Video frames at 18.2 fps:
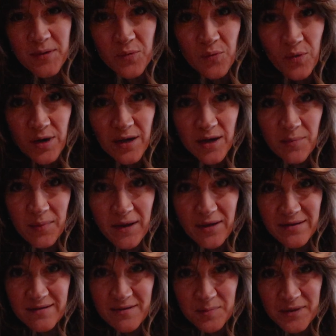bit worried
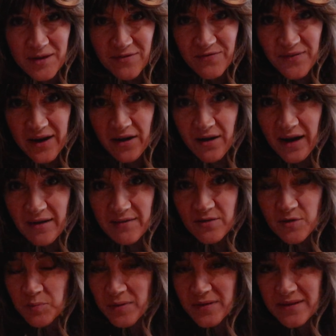about this being a fire
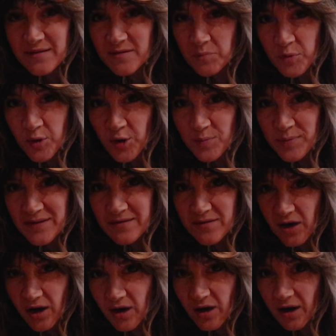hazard, but this bulb
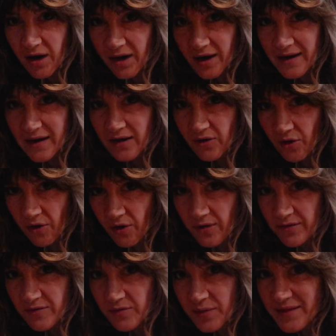is not hot at
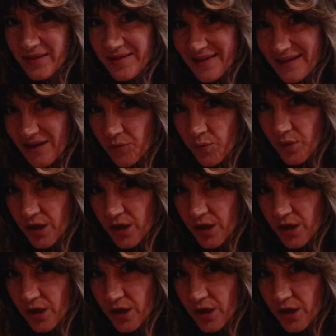all, so I think